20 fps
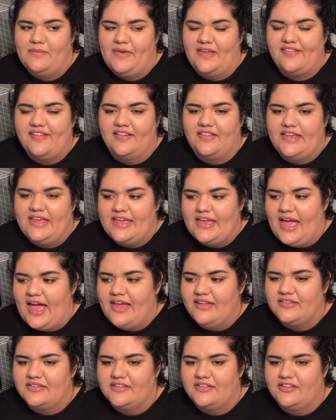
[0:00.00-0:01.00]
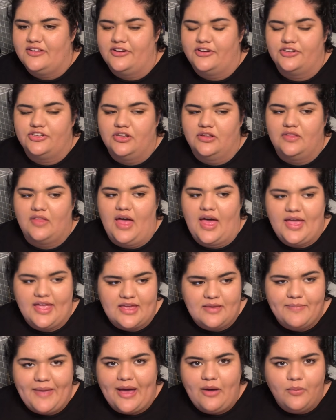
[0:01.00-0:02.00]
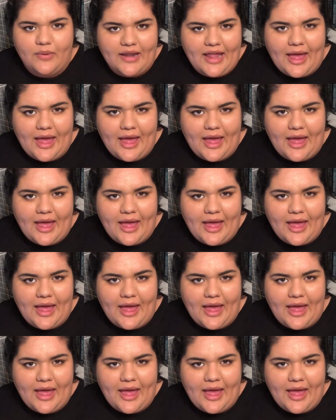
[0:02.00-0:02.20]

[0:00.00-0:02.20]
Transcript: basically asks her to lie about what